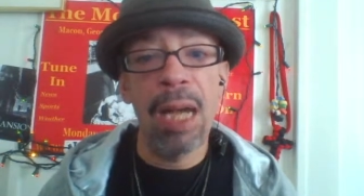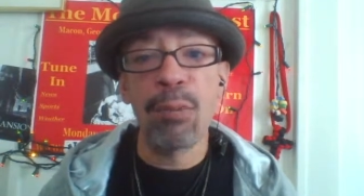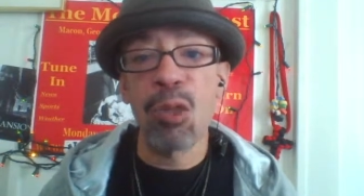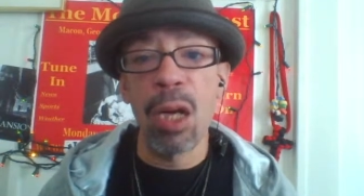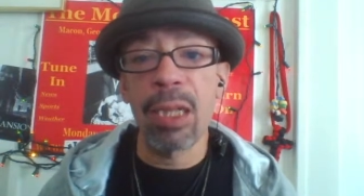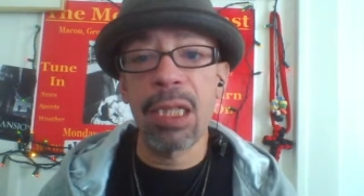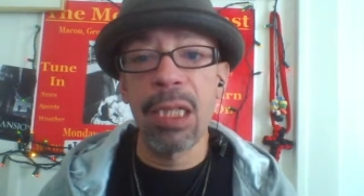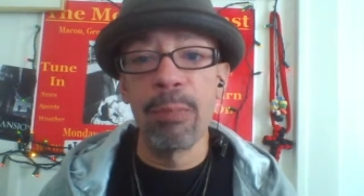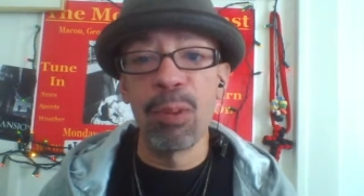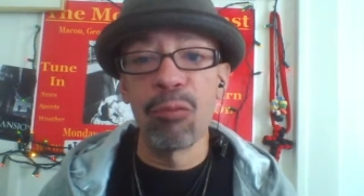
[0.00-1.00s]
I'm trying to
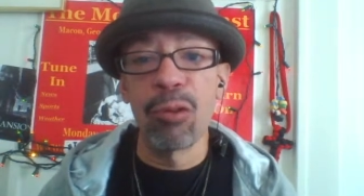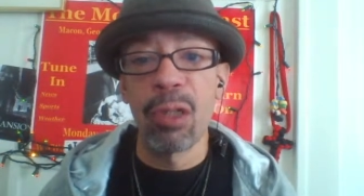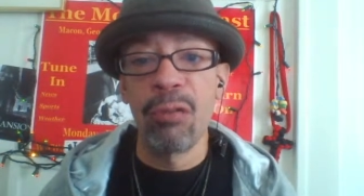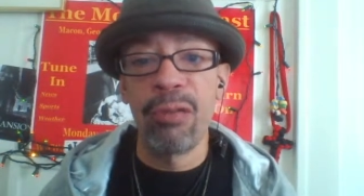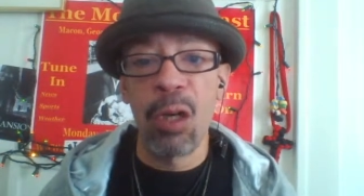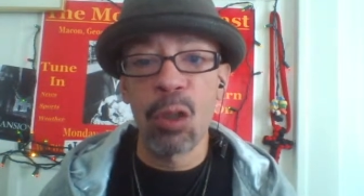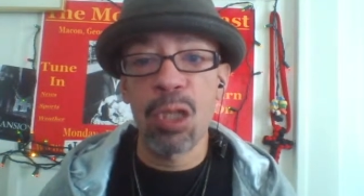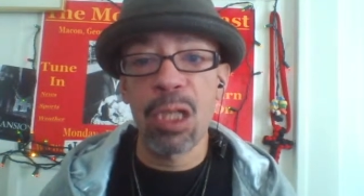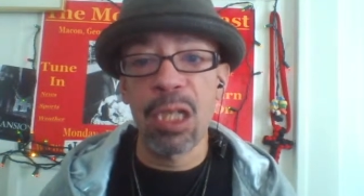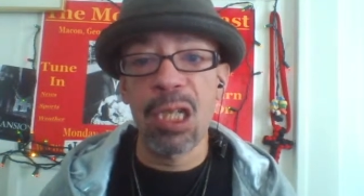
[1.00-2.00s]
keep it real,
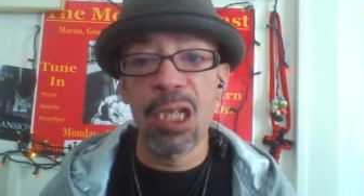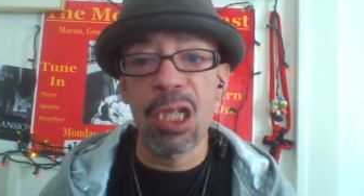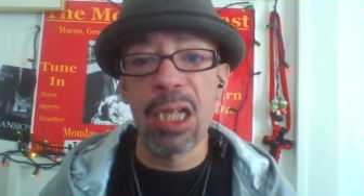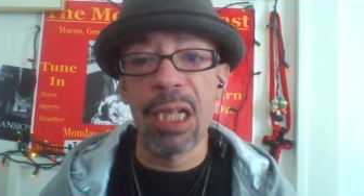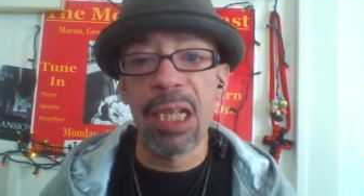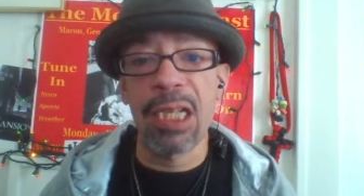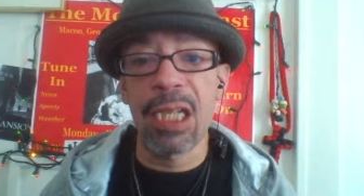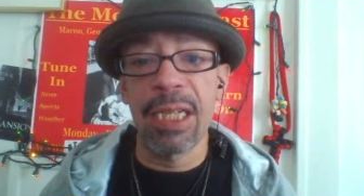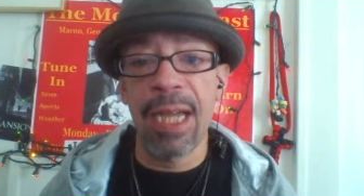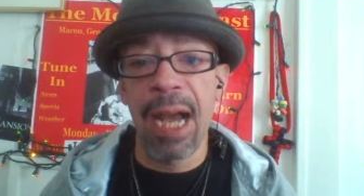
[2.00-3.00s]
folks. This isn't an
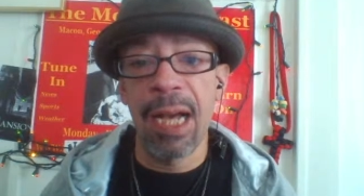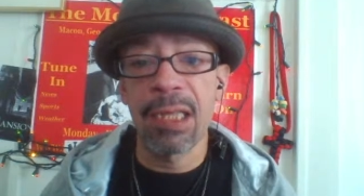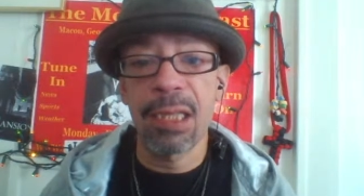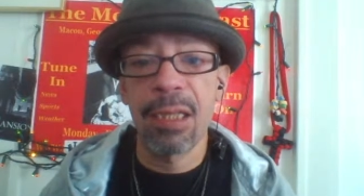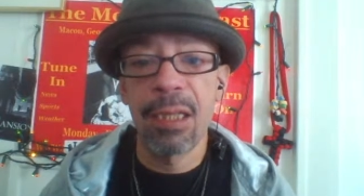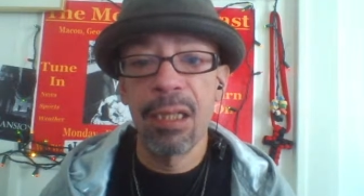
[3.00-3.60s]
easy task.